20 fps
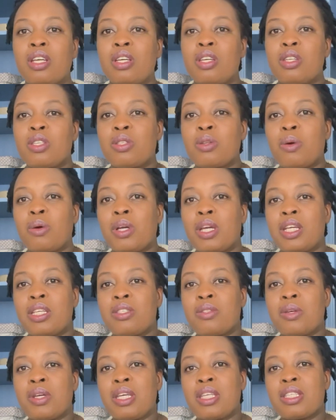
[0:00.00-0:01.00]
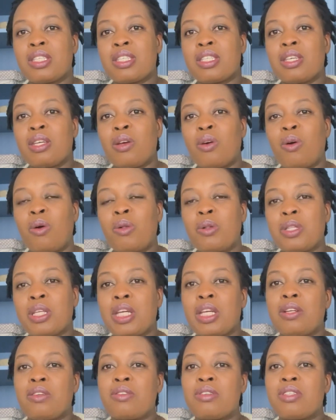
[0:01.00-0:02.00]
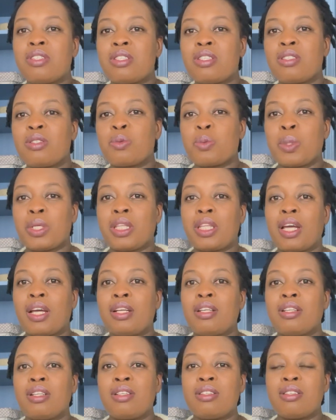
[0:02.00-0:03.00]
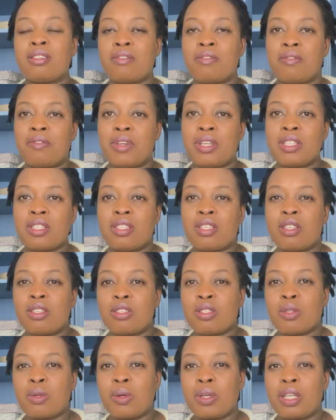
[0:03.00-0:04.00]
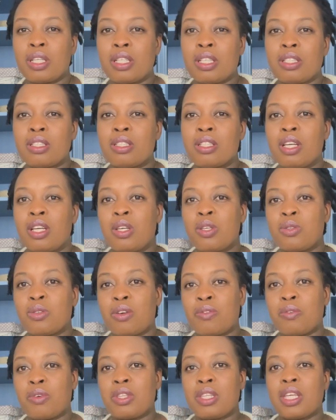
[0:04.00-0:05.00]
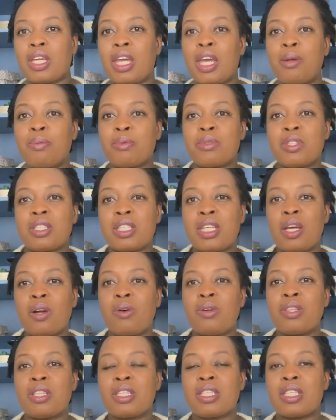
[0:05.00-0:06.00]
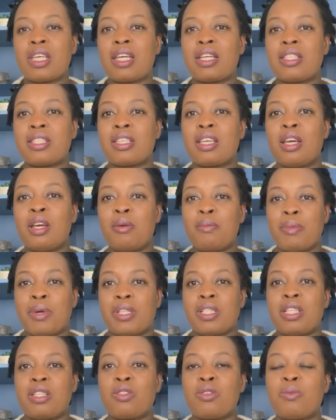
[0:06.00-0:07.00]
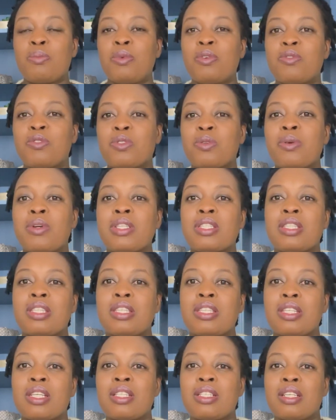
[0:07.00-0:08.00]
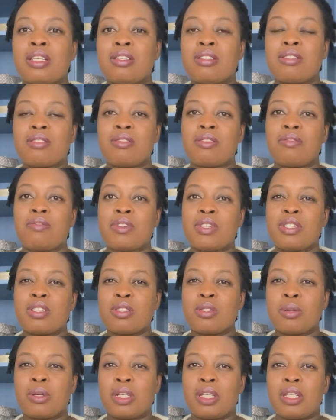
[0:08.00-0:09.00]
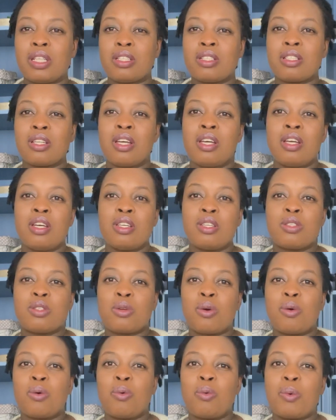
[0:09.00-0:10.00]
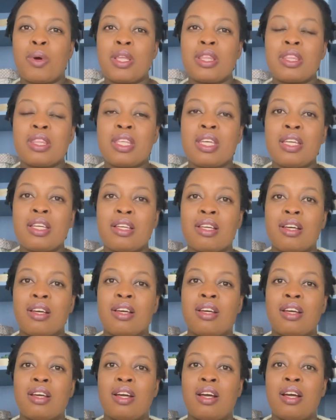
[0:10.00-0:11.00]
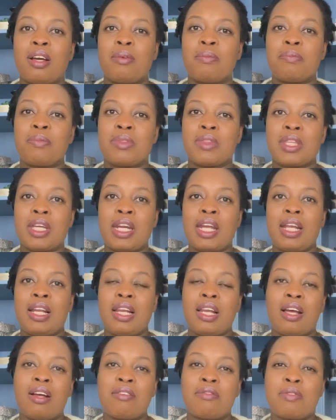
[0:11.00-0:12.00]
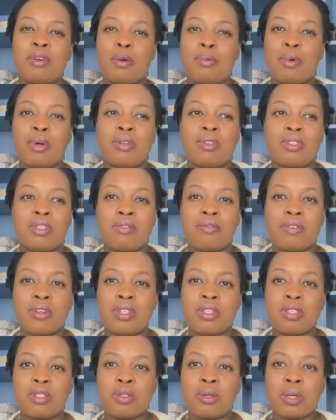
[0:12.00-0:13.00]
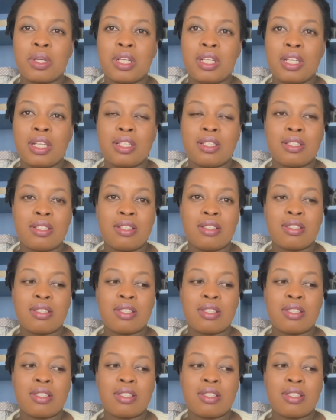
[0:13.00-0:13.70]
So as you can see, all the increases were done in reverse stockinette. So I've got the cables here on the sides, but as you move towards the center, it's reverse stockinette. So one thing that I love about reverse stockinette is